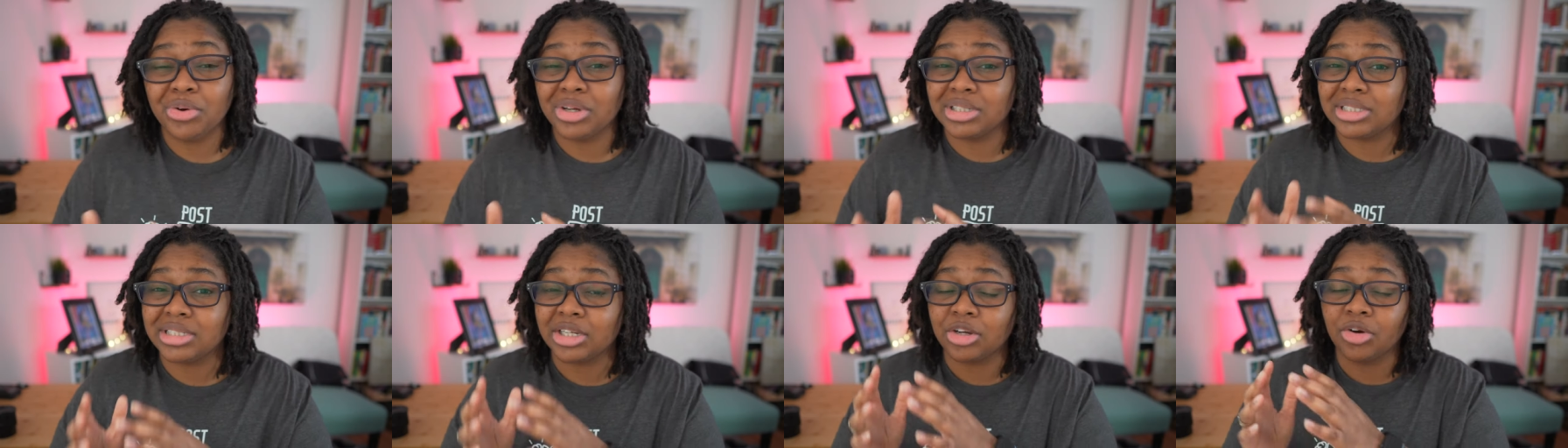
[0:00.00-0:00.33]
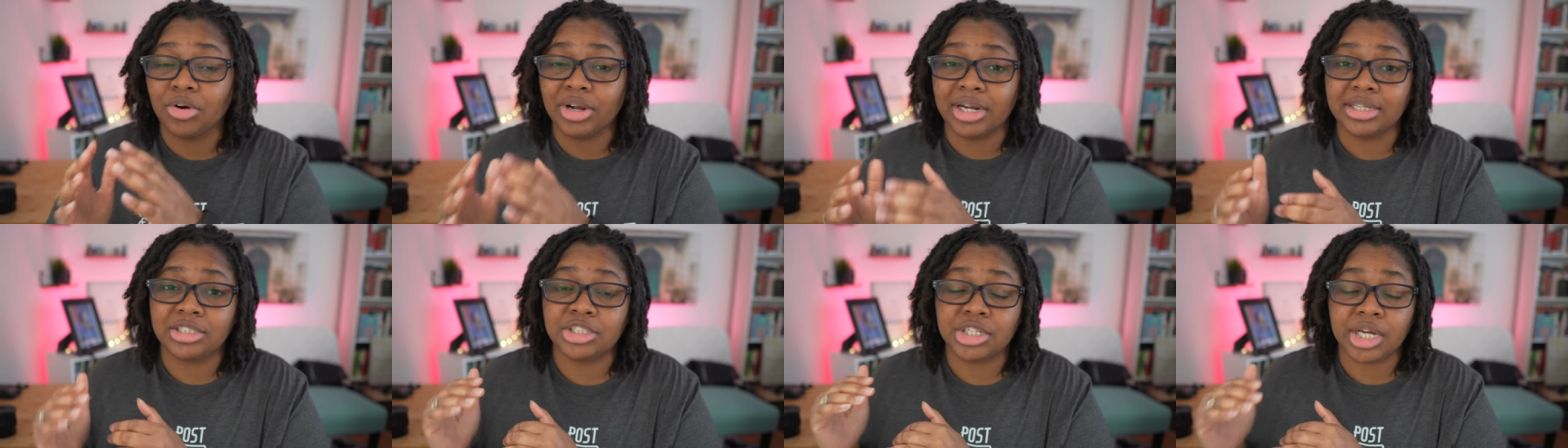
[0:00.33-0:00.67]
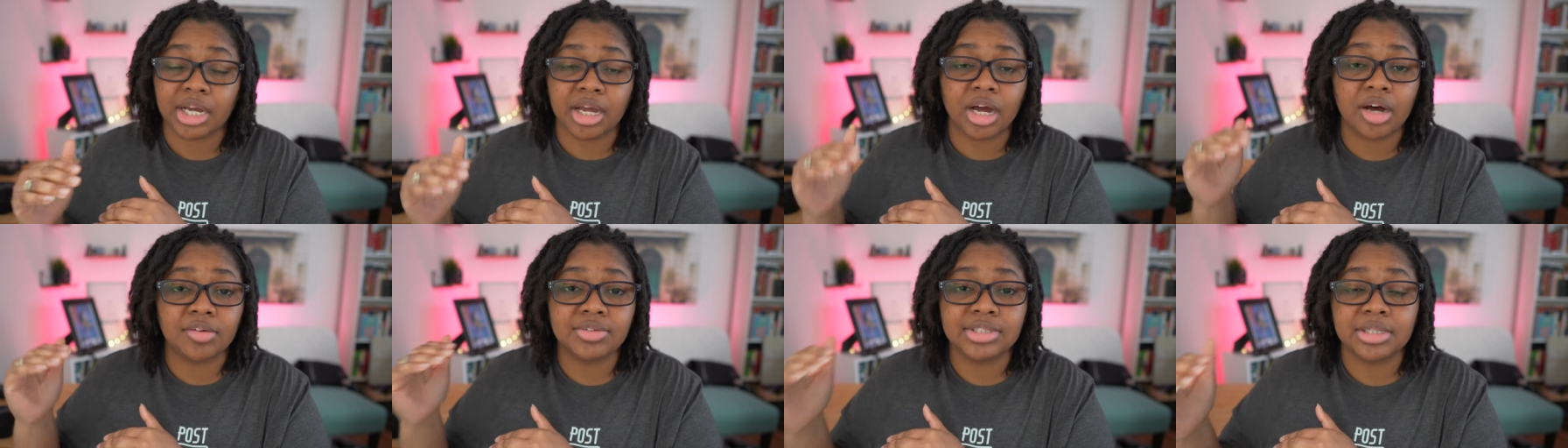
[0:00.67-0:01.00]
Is it going to
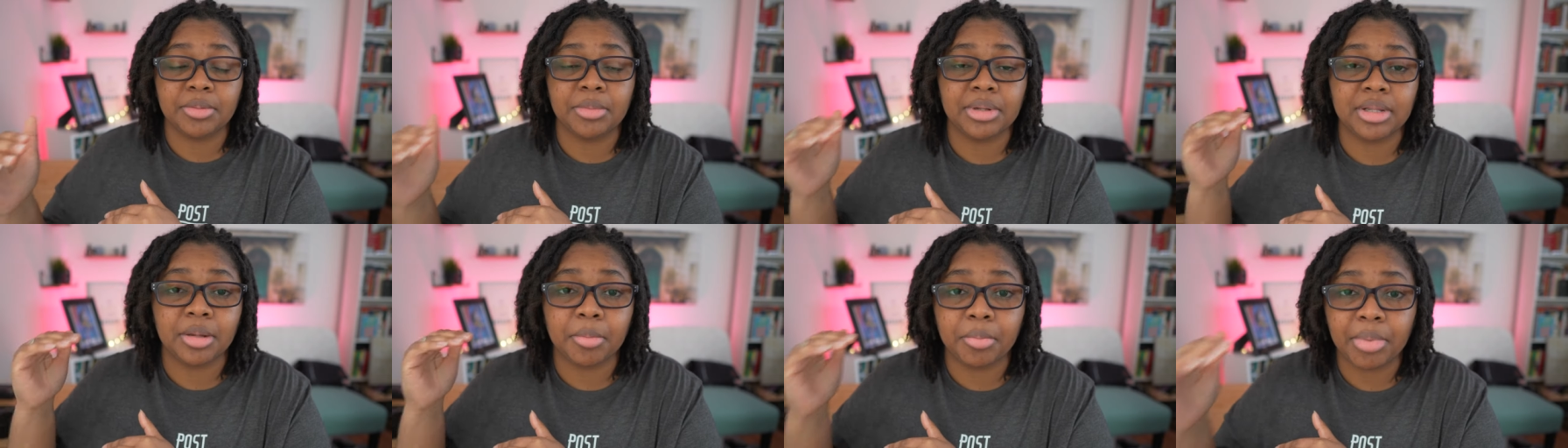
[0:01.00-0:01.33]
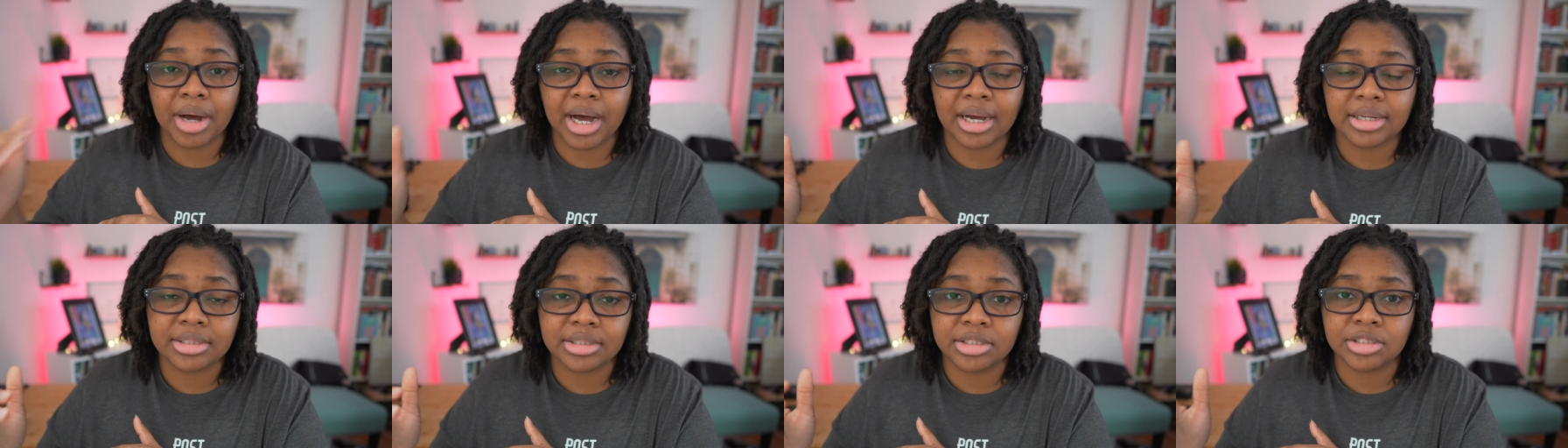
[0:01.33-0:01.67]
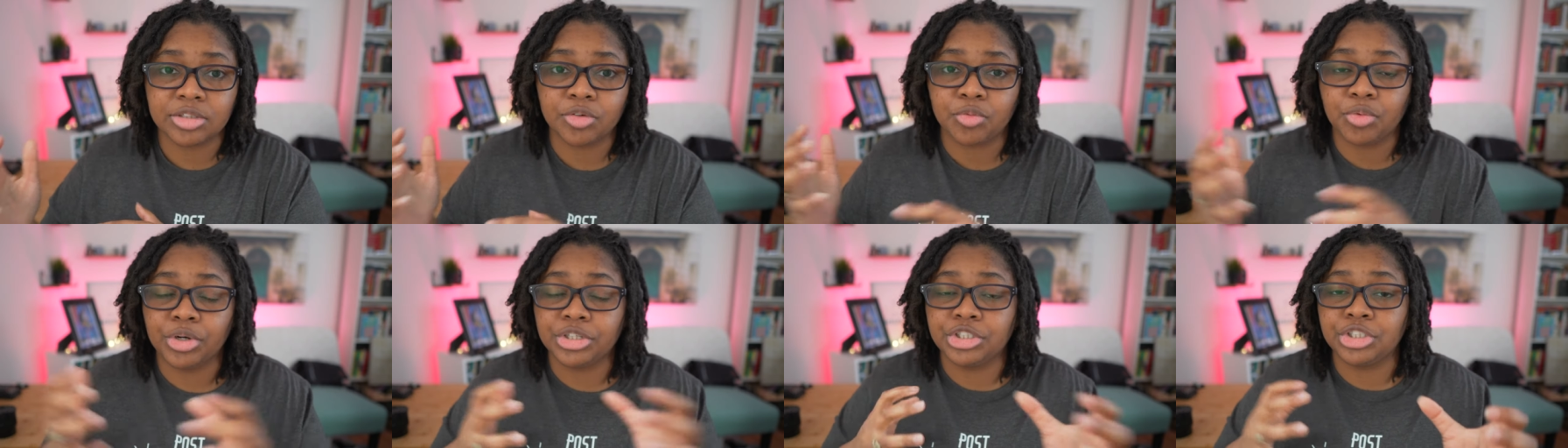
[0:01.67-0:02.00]
check off some of the boxes
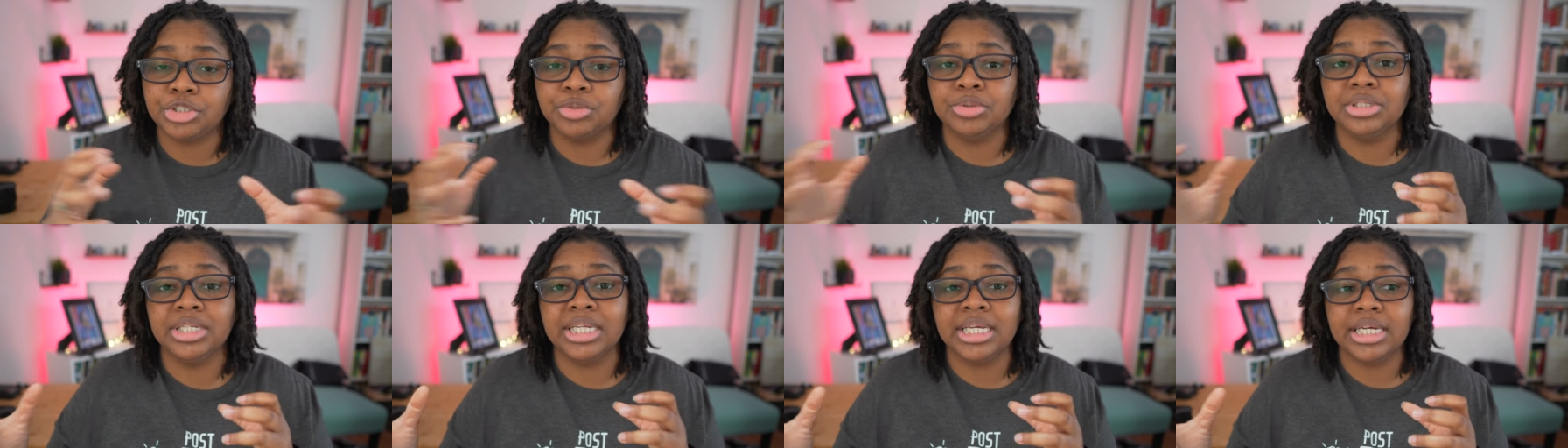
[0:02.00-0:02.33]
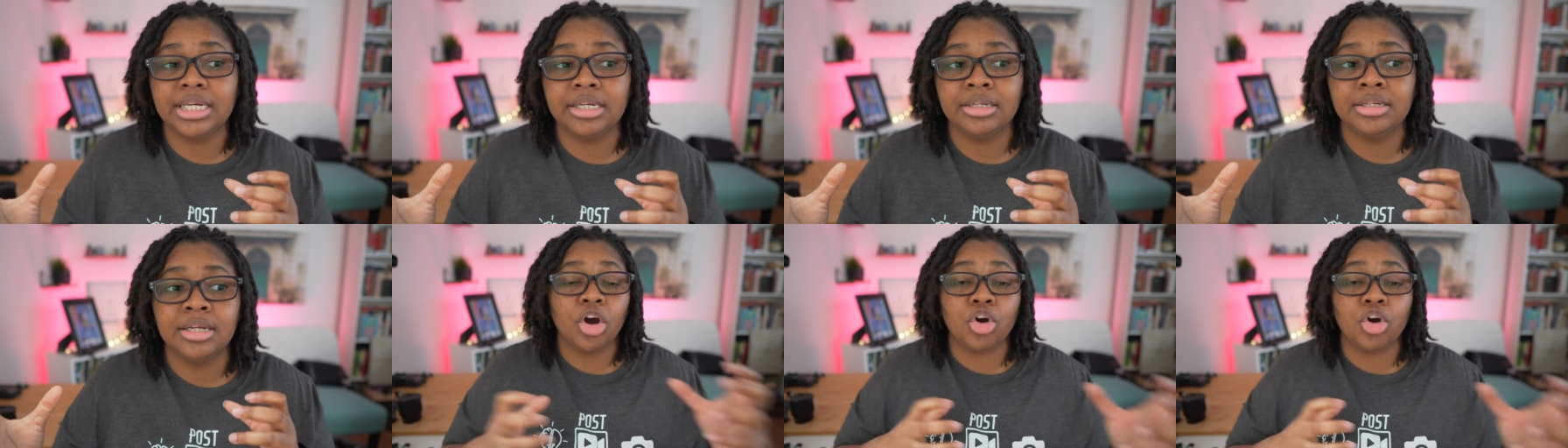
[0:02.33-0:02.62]
of what you need